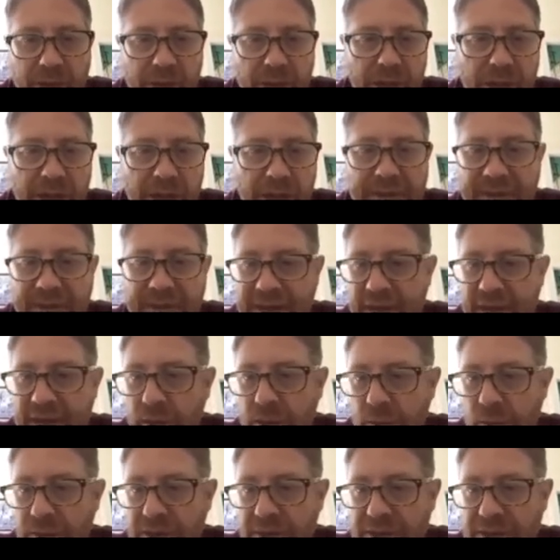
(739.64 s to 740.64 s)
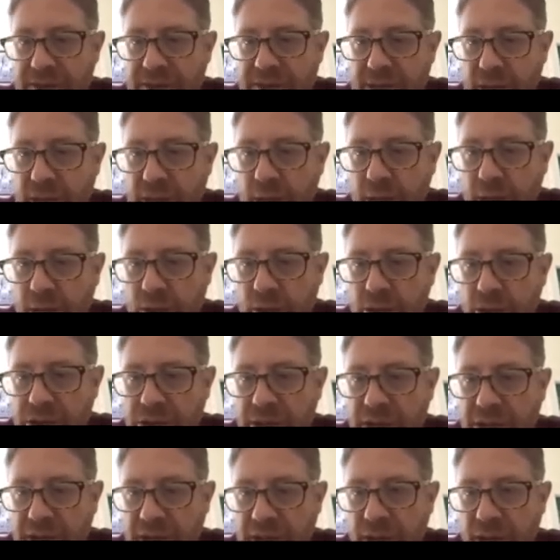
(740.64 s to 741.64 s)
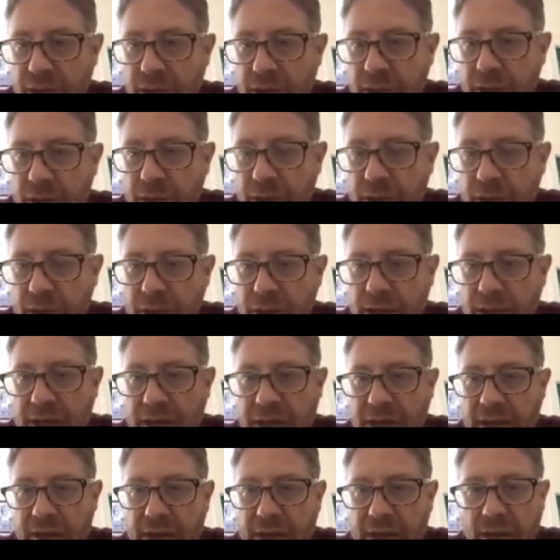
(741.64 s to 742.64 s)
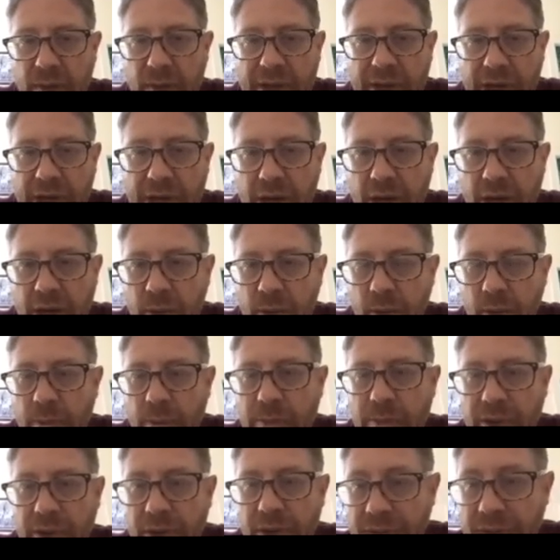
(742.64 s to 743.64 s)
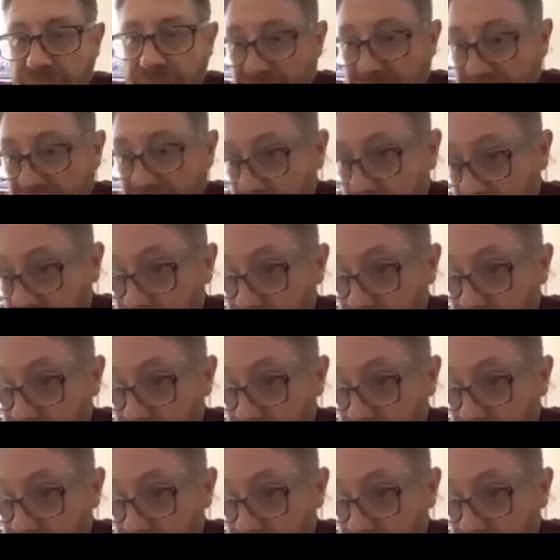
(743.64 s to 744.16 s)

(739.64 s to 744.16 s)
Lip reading: And then we see occlusion here. And here we're below the knee.